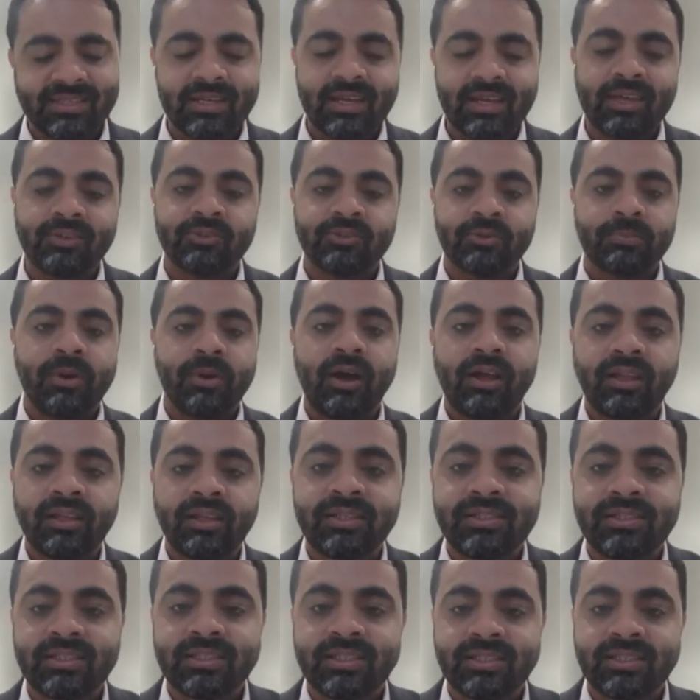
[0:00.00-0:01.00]

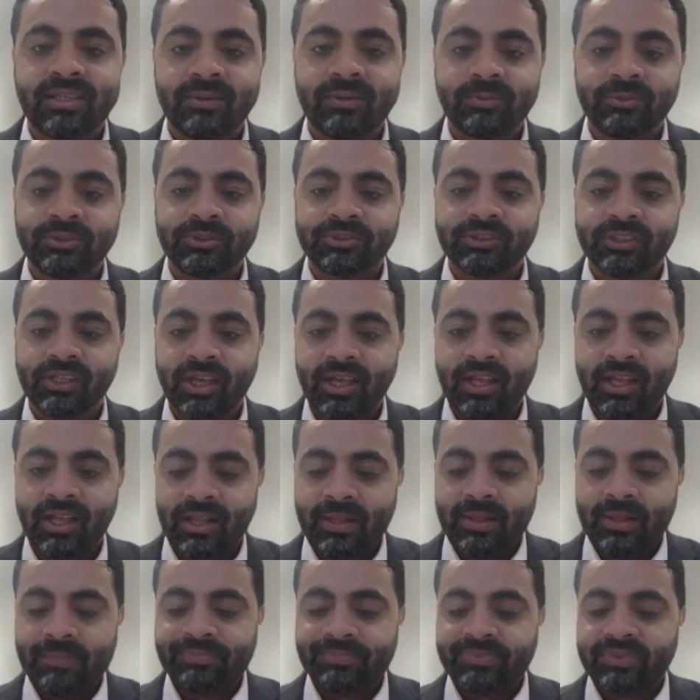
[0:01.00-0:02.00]
anthropologist,
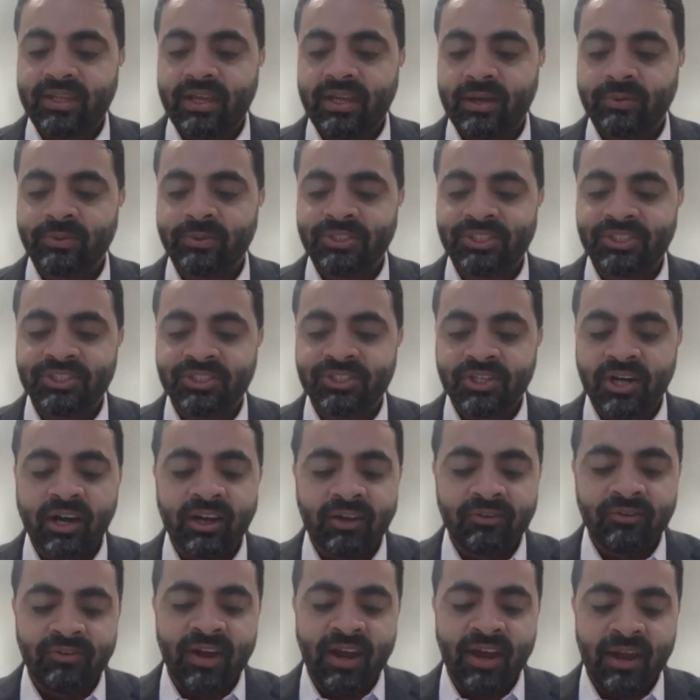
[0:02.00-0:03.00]
I was
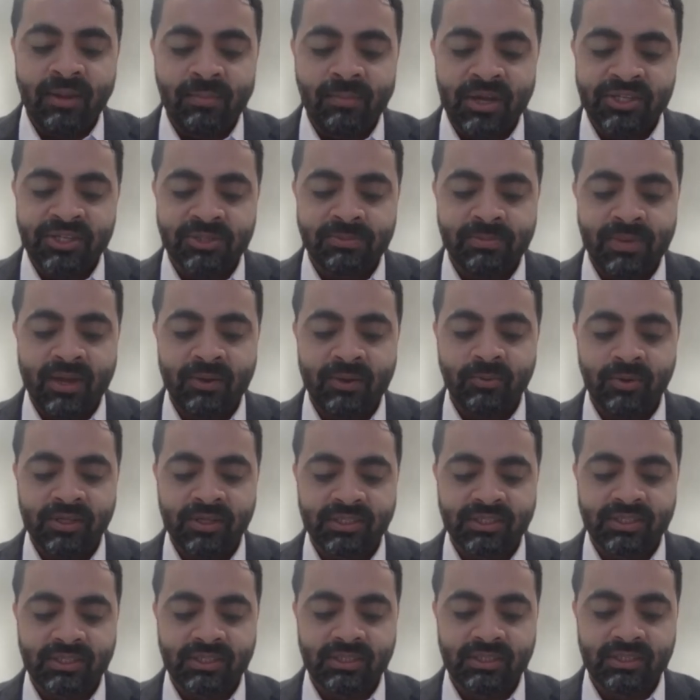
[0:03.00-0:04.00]
struck very much by
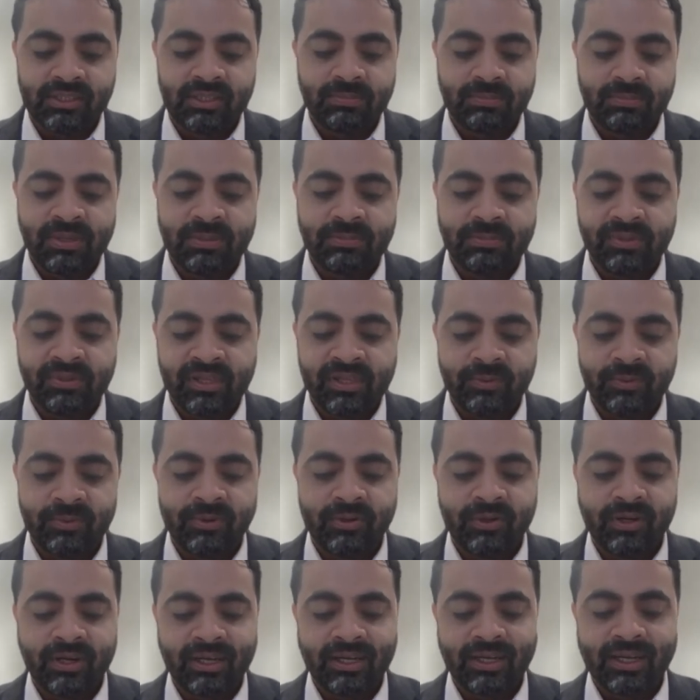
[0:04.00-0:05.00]
what the people I
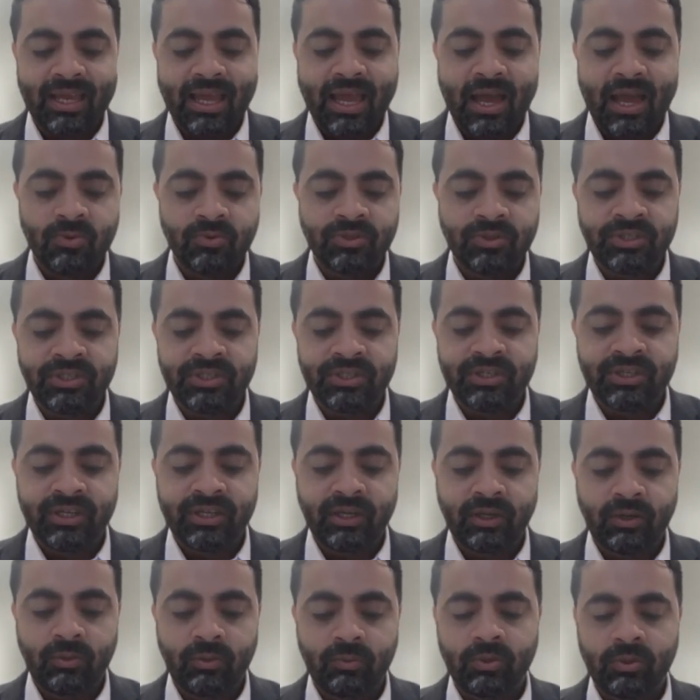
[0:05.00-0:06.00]
were
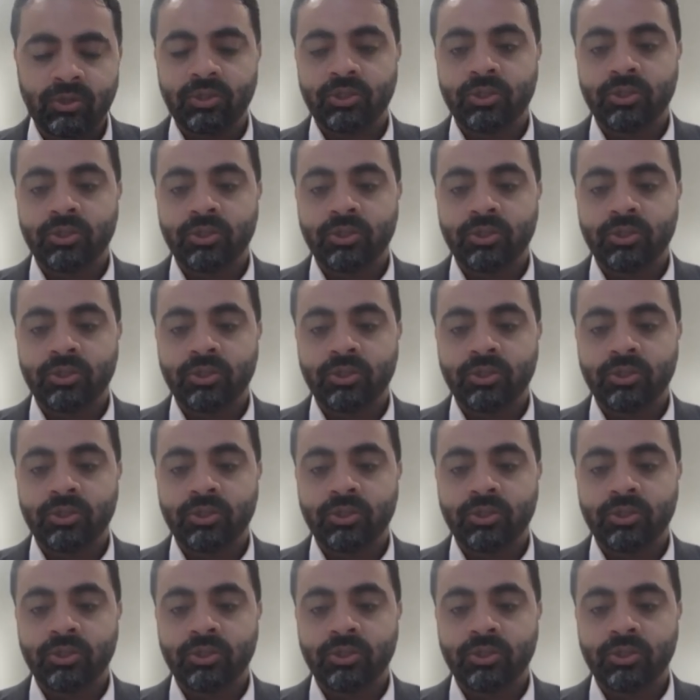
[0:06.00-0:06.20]
encountering were